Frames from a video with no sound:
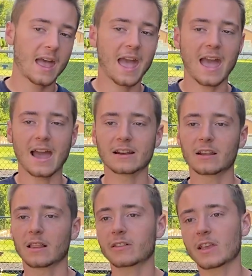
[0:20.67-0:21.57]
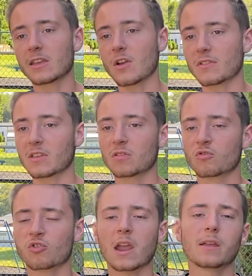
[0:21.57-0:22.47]
and let's say you had to
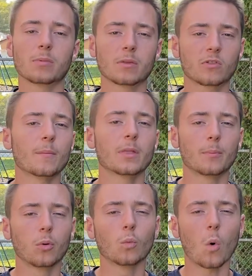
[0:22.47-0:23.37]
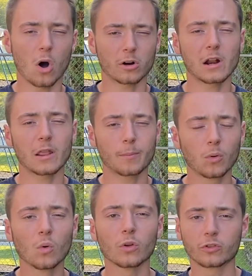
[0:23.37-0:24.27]
drain some of the water out of
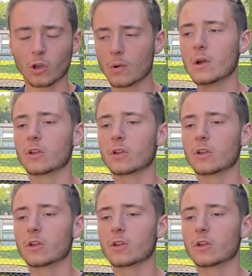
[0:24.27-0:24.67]
the pool, so